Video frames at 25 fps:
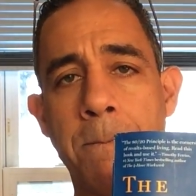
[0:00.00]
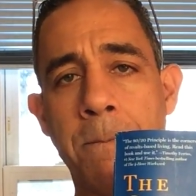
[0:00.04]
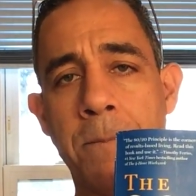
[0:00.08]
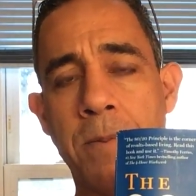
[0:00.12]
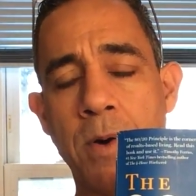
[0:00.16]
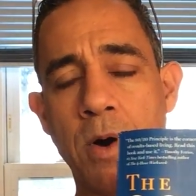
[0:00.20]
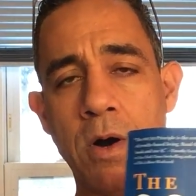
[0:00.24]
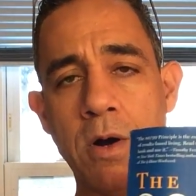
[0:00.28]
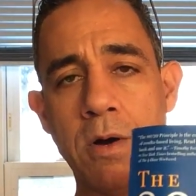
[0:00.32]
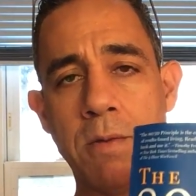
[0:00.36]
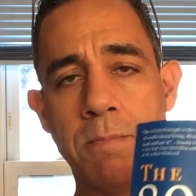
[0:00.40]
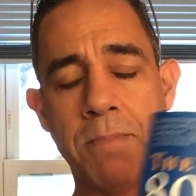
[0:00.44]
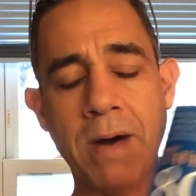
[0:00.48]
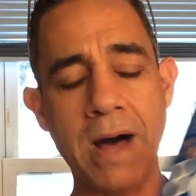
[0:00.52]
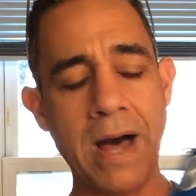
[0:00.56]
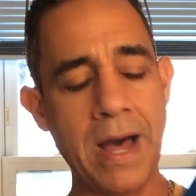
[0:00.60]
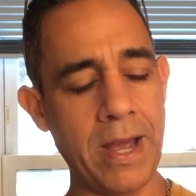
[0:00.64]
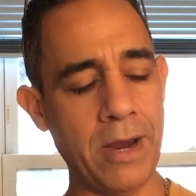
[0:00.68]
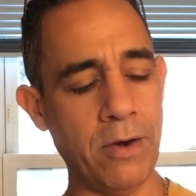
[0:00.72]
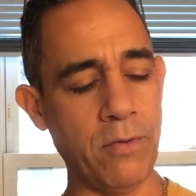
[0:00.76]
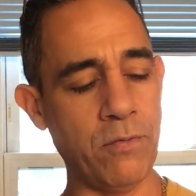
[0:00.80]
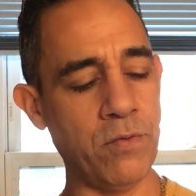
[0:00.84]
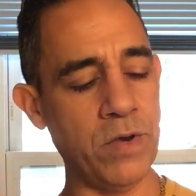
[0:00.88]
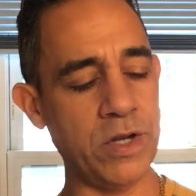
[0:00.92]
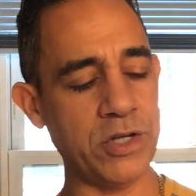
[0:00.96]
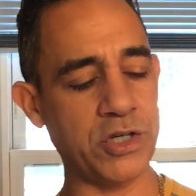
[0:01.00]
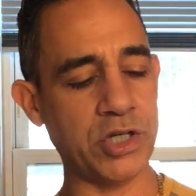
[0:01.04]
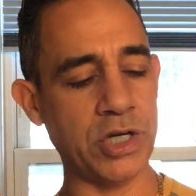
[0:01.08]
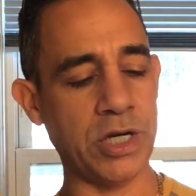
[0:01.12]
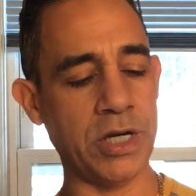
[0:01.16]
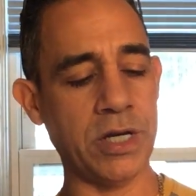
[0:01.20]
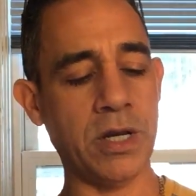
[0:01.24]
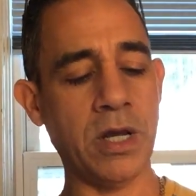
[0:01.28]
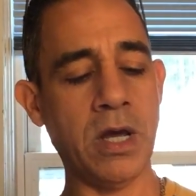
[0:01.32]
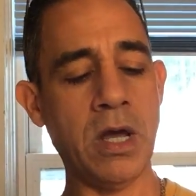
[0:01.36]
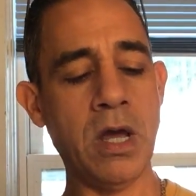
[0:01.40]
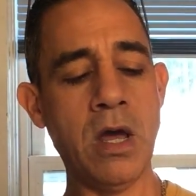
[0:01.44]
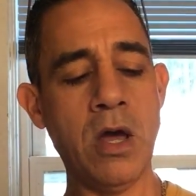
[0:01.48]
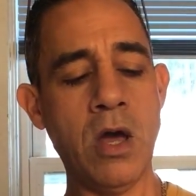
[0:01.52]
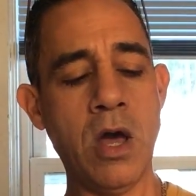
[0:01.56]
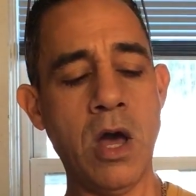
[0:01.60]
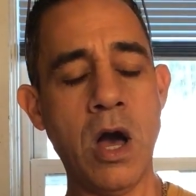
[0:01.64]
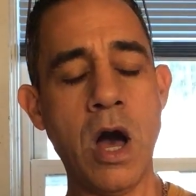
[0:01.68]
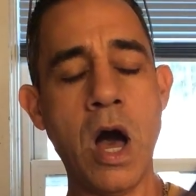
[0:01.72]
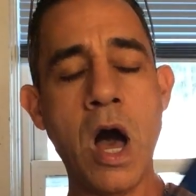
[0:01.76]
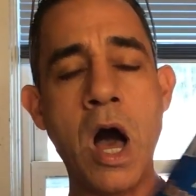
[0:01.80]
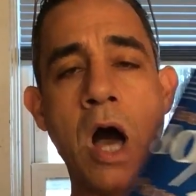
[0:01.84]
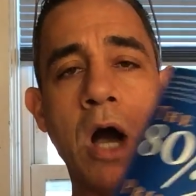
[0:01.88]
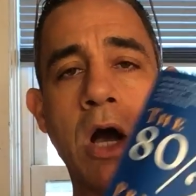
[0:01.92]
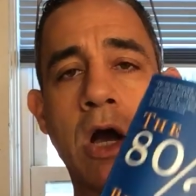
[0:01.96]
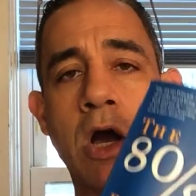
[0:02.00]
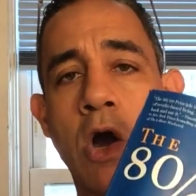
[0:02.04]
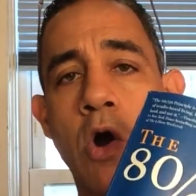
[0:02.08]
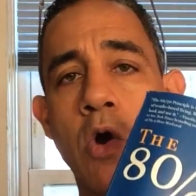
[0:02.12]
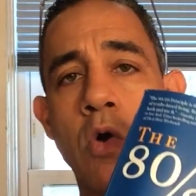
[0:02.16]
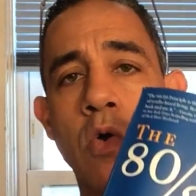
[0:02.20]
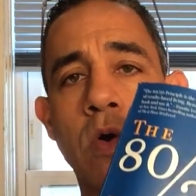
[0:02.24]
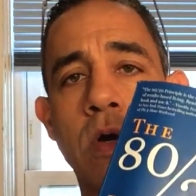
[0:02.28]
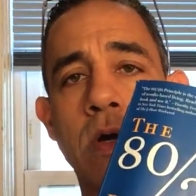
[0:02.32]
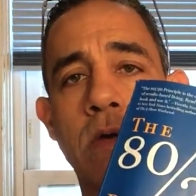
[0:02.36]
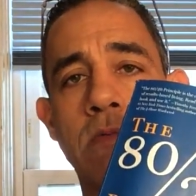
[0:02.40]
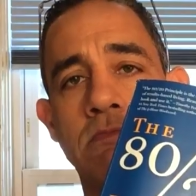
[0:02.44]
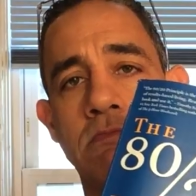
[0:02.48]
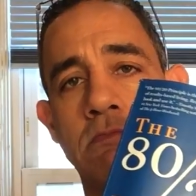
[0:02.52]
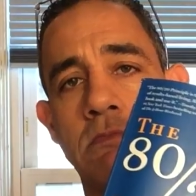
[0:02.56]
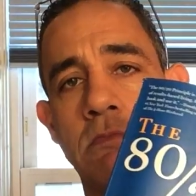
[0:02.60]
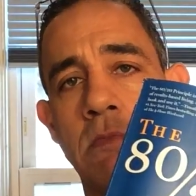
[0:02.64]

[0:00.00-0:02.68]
book by Richard Koch,